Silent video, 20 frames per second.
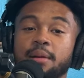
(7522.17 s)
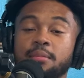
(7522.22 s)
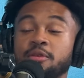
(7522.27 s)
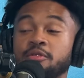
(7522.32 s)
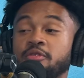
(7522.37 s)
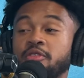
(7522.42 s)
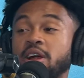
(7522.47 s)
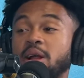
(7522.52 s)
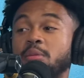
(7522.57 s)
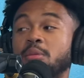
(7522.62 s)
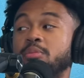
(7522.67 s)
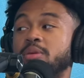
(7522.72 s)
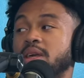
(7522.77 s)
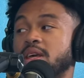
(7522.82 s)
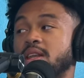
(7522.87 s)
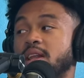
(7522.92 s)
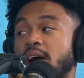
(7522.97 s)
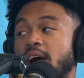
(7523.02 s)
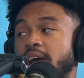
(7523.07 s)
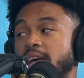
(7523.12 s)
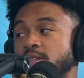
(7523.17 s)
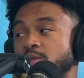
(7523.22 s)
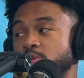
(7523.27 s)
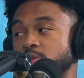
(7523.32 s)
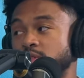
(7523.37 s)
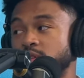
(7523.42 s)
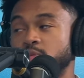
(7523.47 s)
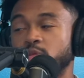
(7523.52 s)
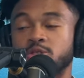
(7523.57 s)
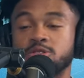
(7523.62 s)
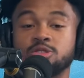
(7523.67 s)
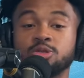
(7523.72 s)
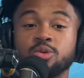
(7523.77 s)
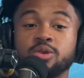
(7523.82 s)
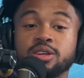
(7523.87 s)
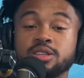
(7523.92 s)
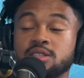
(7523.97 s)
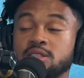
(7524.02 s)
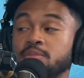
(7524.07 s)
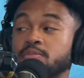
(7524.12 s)
I'm afraid I'm being a heist with them or
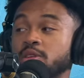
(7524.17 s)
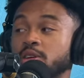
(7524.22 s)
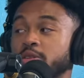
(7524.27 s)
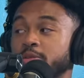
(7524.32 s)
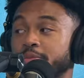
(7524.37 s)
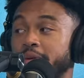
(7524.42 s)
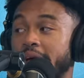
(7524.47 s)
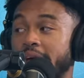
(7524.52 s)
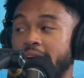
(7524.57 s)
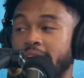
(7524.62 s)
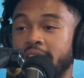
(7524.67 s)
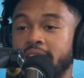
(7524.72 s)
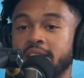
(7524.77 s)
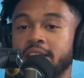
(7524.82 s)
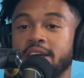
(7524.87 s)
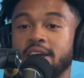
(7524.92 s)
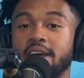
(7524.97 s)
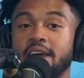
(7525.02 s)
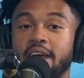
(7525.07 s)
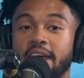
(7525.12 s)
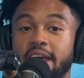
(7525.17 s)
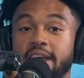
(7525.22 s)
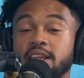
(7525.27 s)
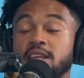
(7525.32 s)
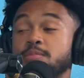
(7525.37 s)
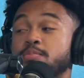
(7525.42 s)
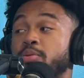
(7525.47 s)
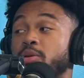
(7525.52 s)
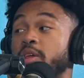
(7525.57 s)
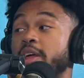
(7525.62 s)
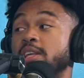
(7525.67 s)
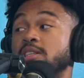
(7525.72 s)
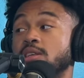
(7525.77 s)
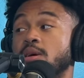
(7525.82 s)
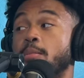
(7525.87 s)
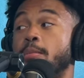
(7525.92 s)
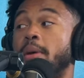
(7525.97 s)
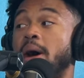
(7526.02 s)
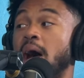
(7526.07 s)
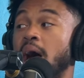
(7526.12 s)
doing something bad and he plants
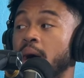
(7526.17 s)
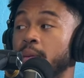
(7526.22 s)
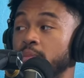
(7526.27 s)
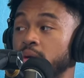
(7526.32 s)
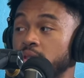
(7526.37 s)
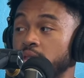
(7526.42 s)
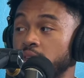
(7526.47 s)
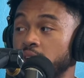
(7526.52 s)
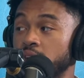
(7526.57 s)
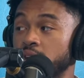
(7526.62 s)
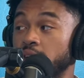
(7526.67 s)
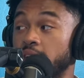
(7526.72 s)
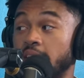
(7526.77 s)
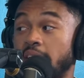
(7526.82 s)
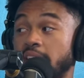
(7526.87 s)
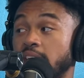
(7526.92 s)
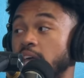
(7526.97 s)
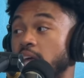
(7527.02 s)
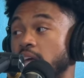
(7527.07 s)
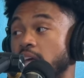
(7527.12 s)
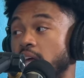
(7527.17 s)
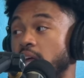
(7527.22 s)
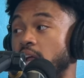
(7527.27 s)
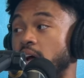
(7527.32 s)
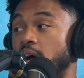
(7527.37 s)
a bomb in there and I can't get